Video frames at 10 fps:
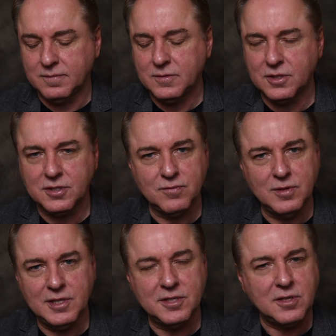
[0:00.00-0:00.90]
Just
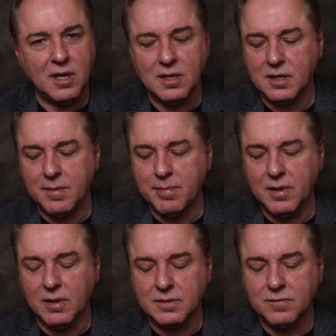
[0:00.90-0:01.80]
really solidly
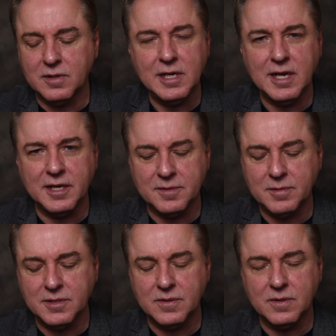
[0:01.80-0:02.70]
built, really nice
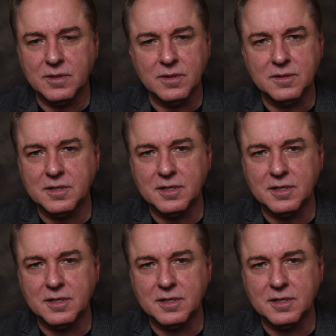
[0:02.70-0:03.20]
materials.